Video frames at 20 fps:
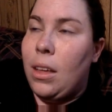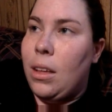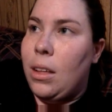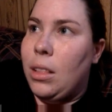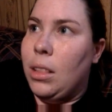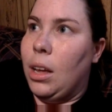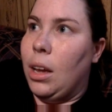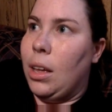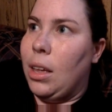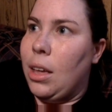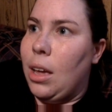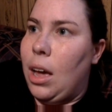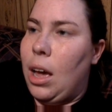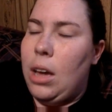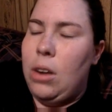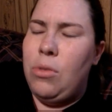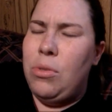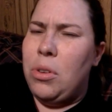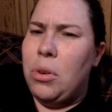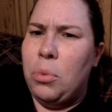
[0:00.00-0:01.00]
Like, I
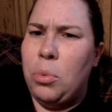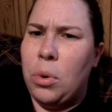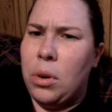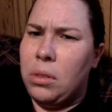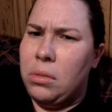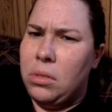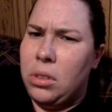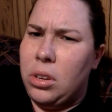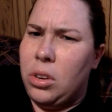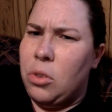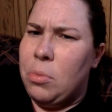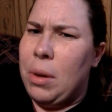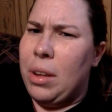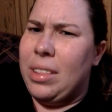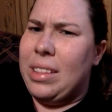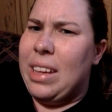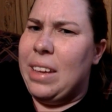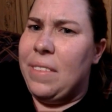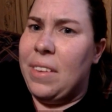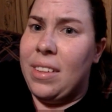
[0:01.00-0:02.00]
don't know what to do
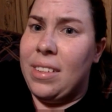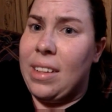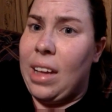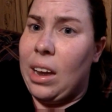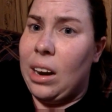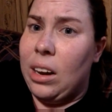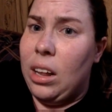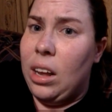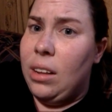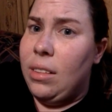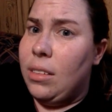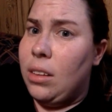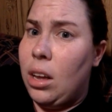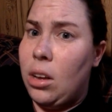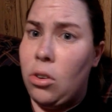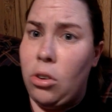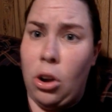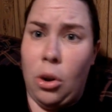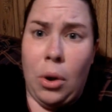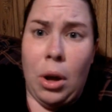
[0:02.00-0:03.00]
about TV satellites, and I
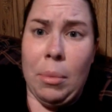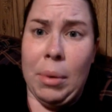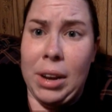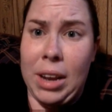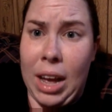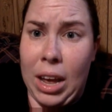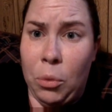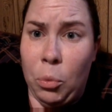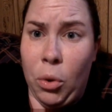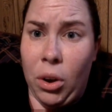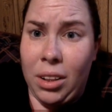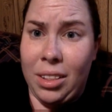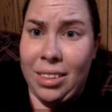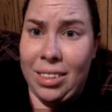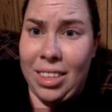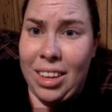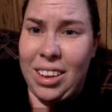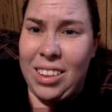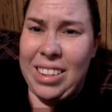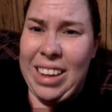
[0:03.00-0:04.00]
don't know how my dad wants
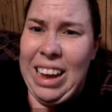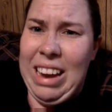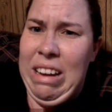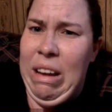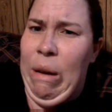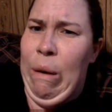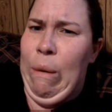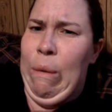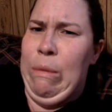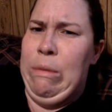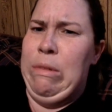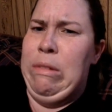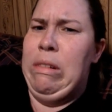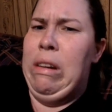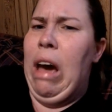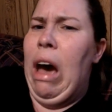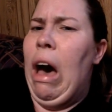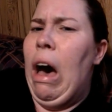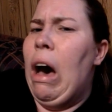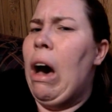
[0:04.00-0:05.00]
things. I
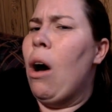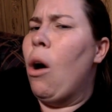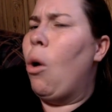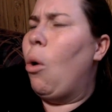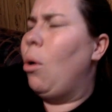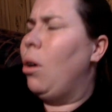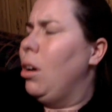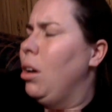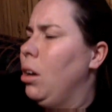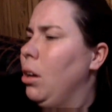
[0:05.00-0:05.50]
don't know.